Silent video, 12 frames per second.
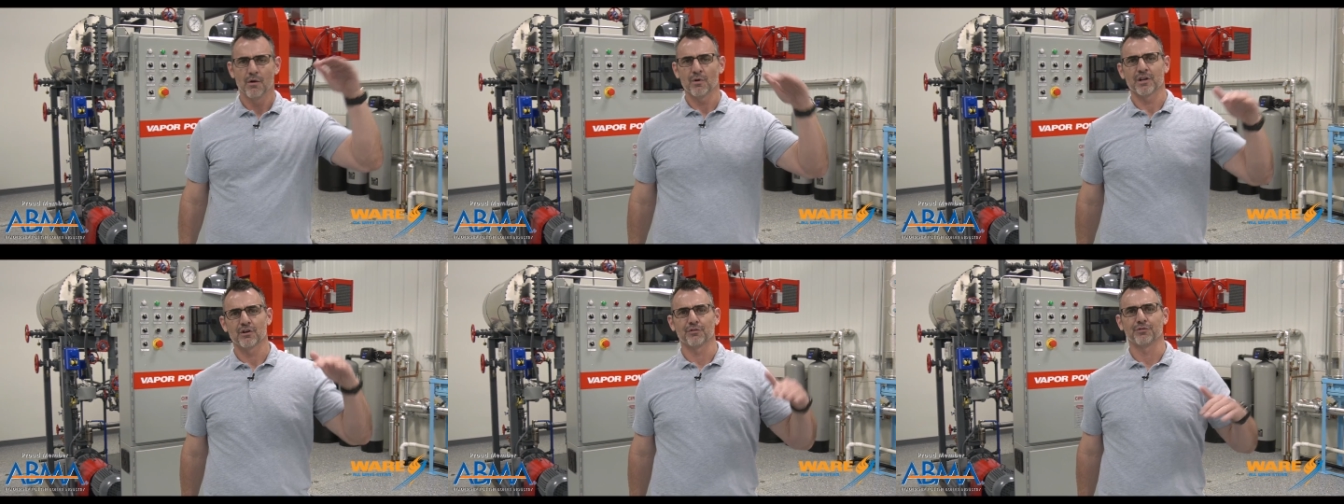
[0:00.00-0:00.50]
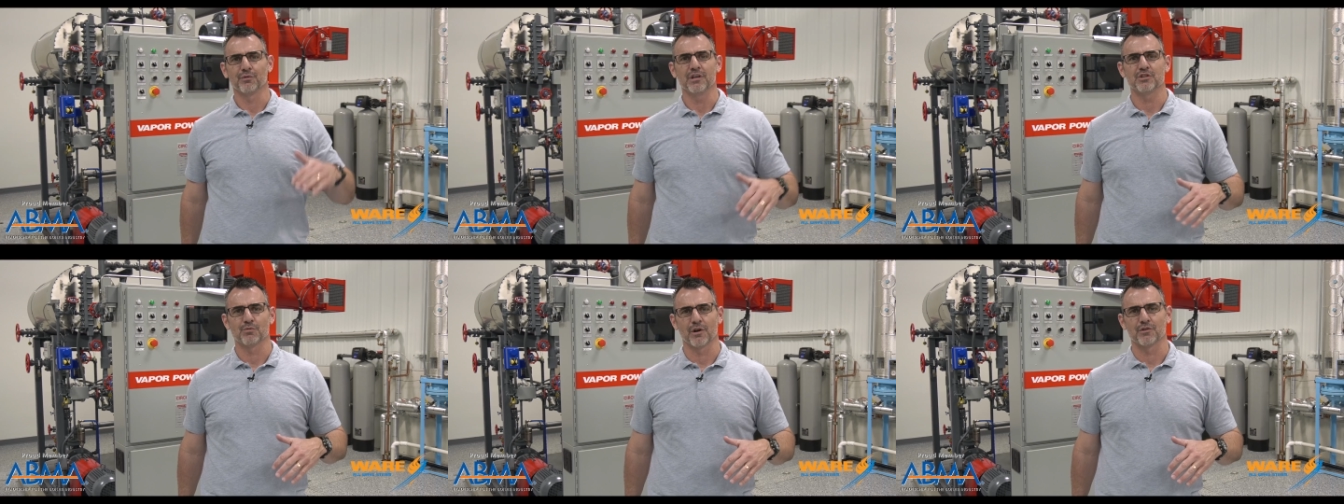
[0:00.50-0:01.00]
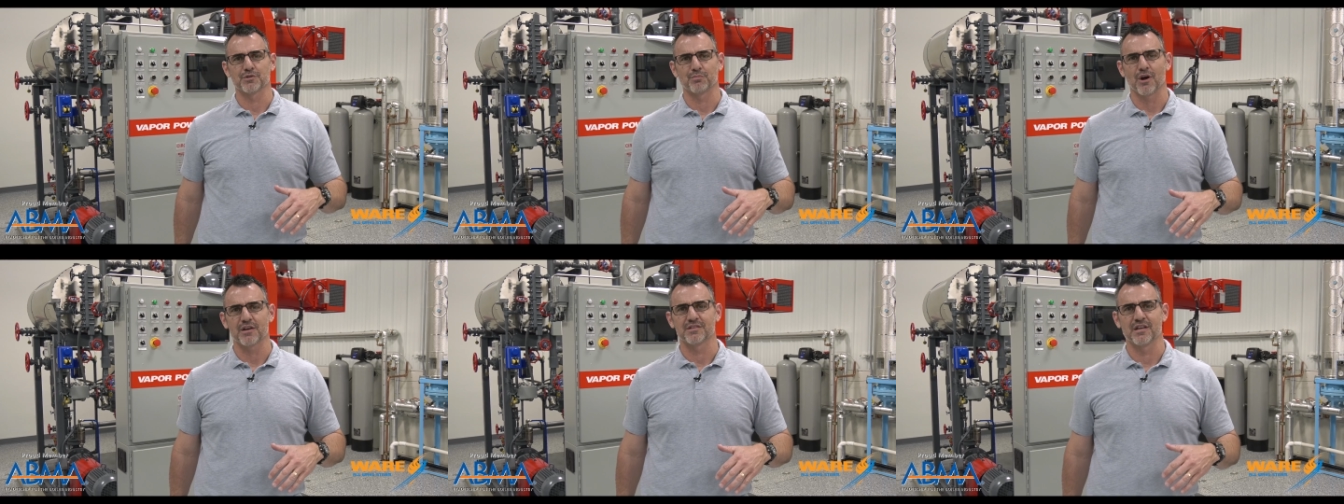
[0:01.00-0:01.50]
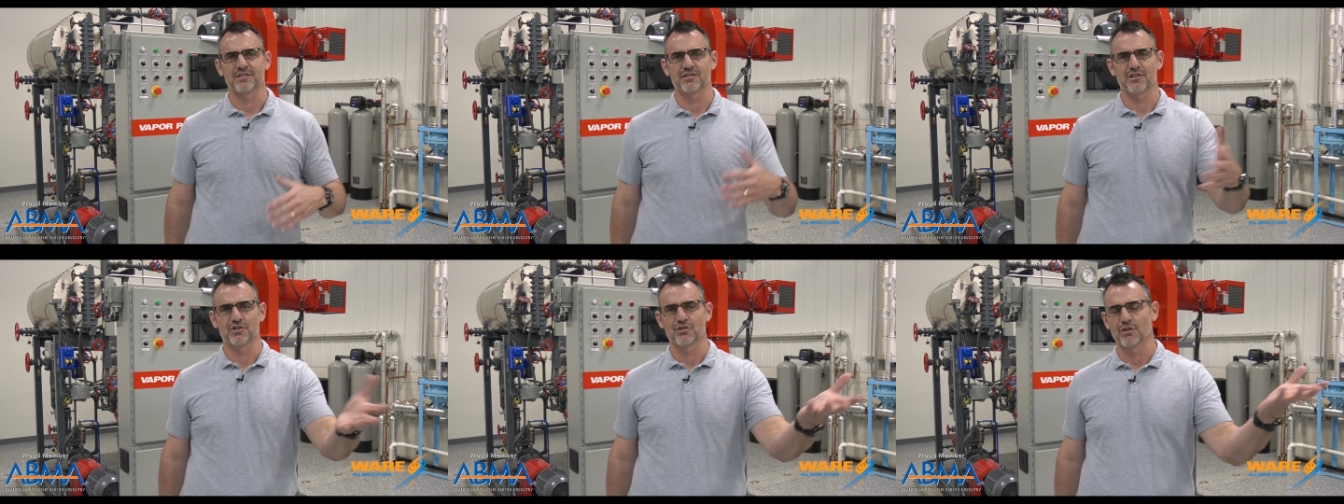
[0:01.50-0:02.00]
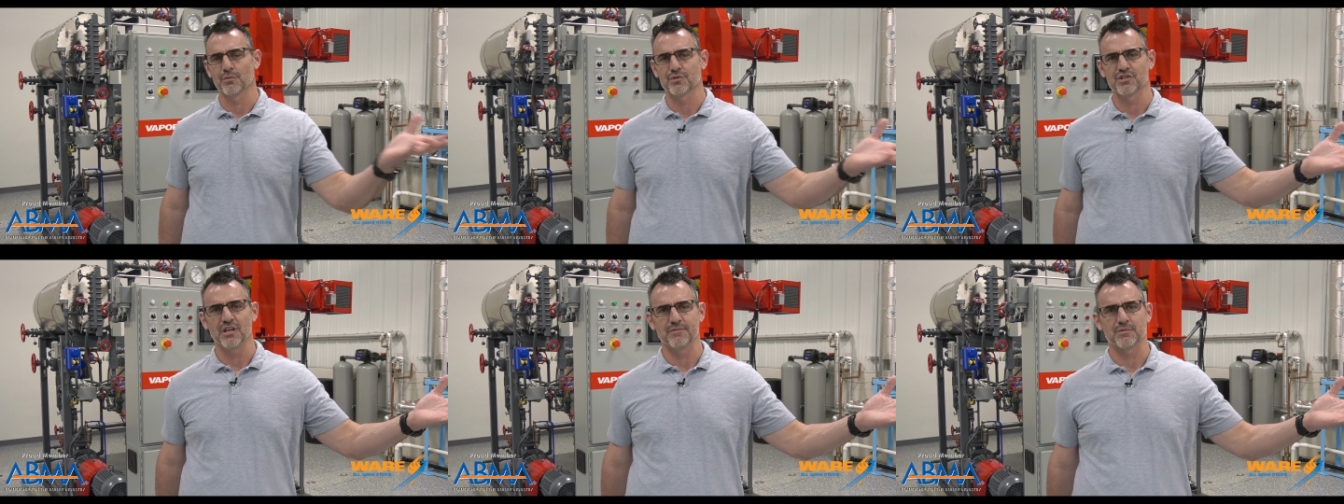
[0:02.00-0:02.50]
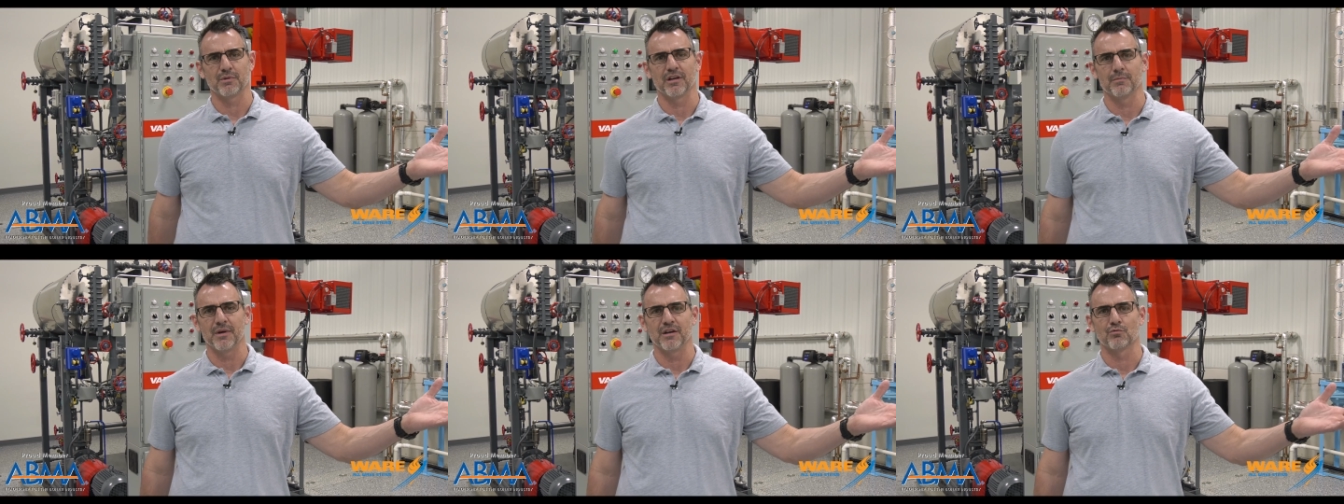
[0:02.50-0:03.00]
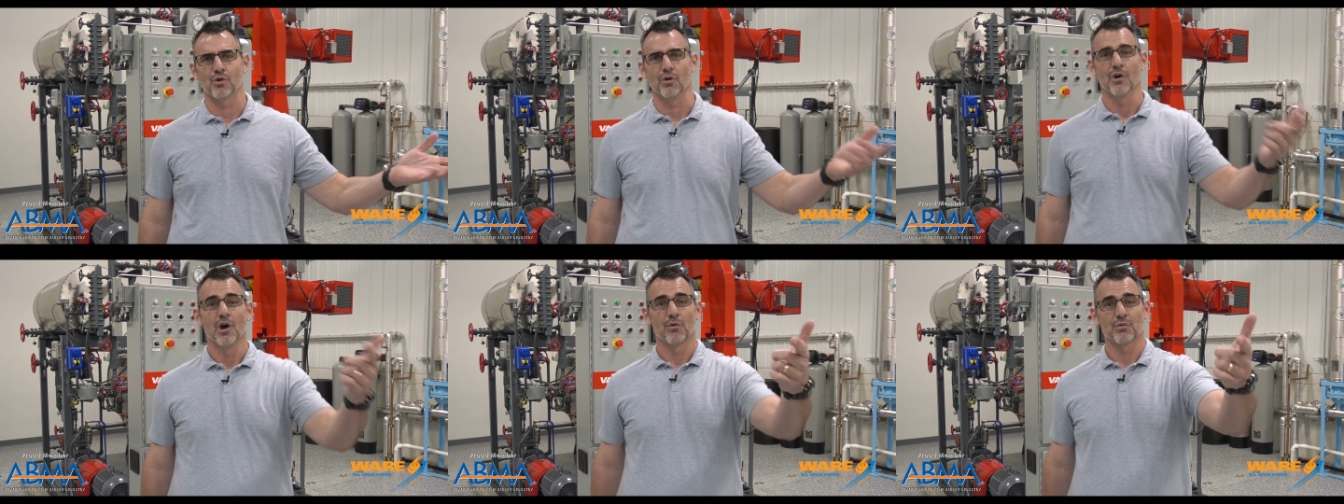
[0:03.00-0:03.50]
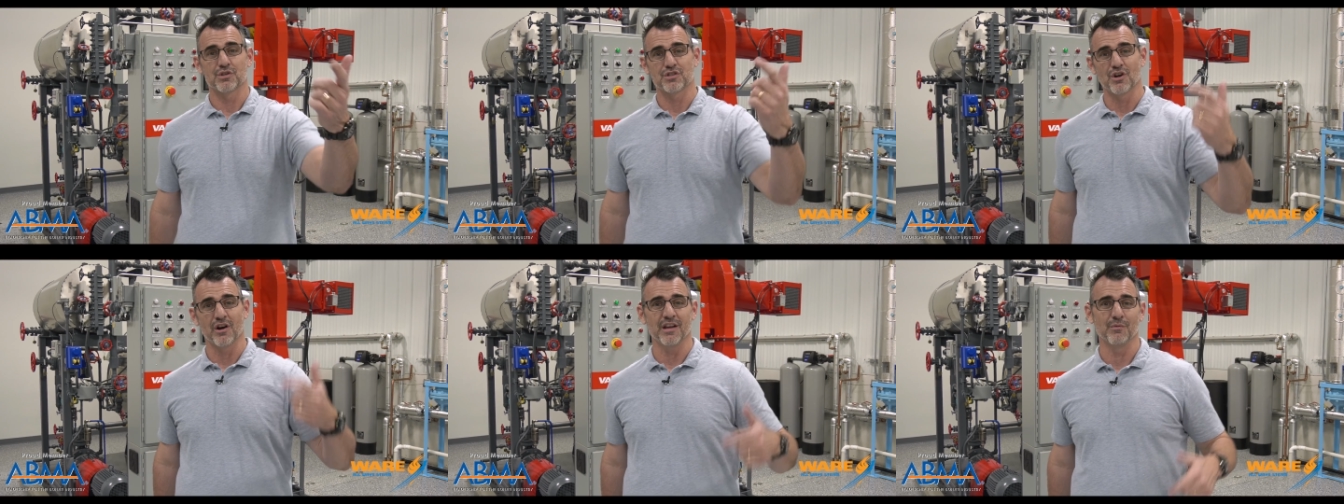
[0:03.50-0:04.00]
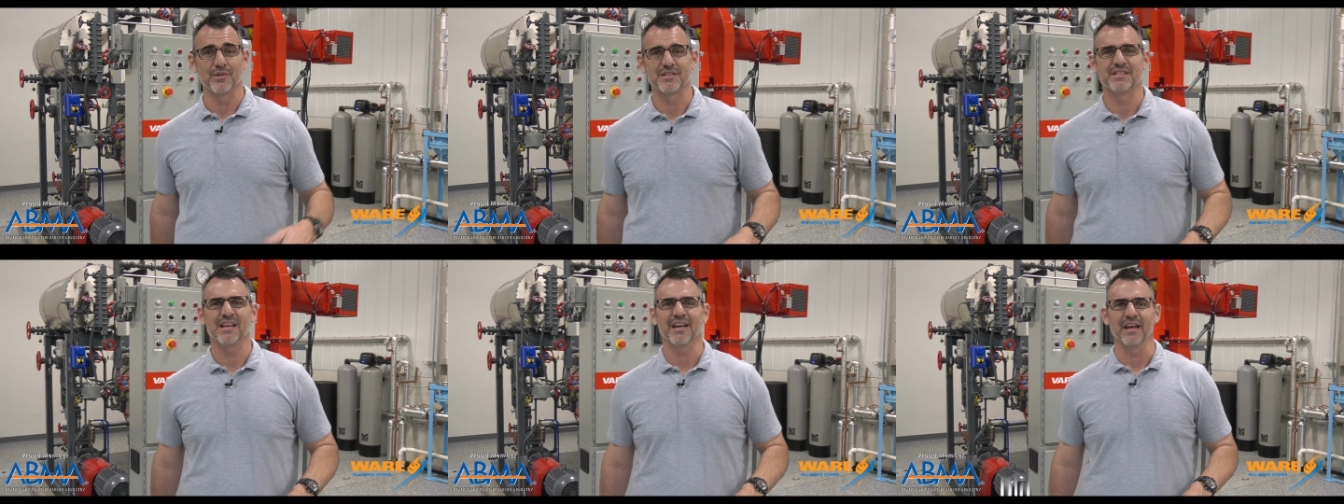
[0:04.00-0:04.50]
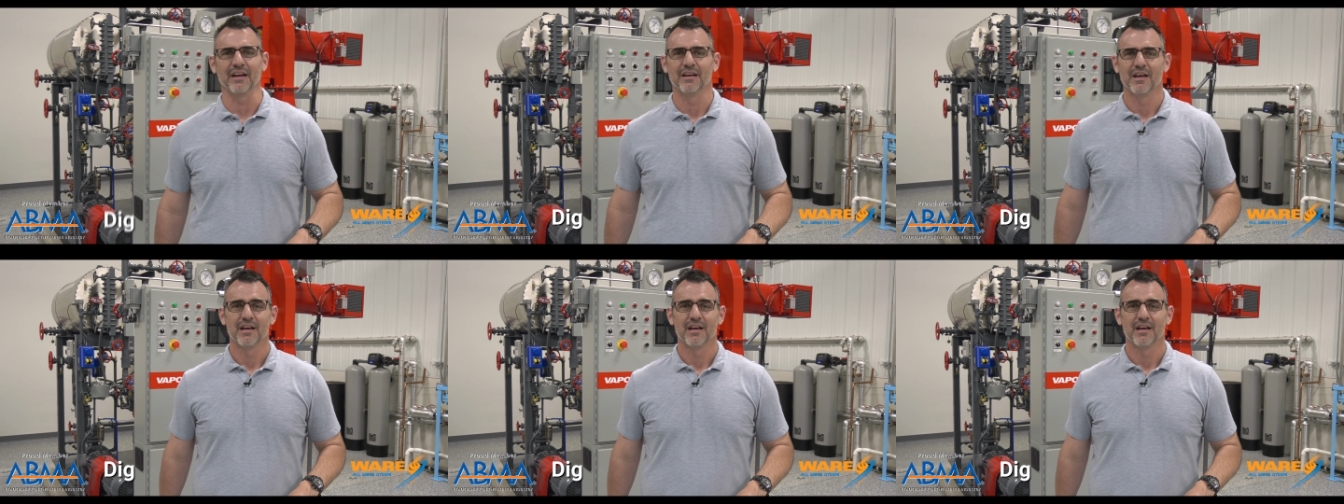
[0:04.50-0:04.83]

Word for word: Wanted to go through each one of those processes and show you where steam's played a main role. We're starting with digging.